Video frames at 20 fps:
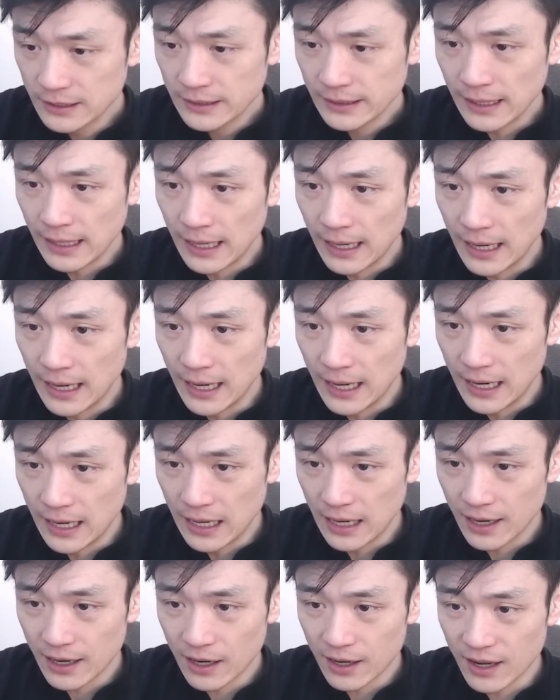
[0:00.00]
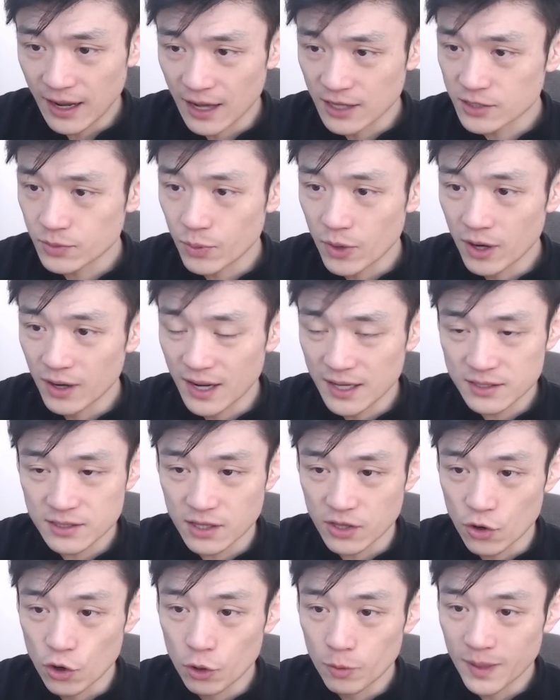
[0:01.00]
as well as
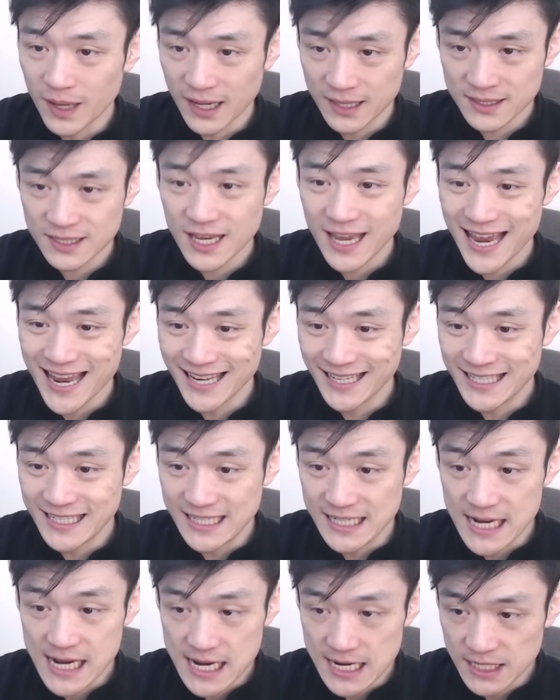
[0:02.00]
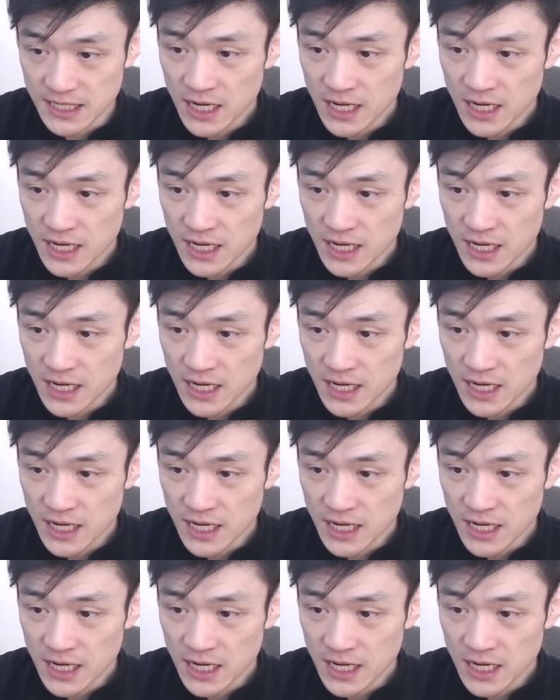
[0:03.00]
the All Blacks did.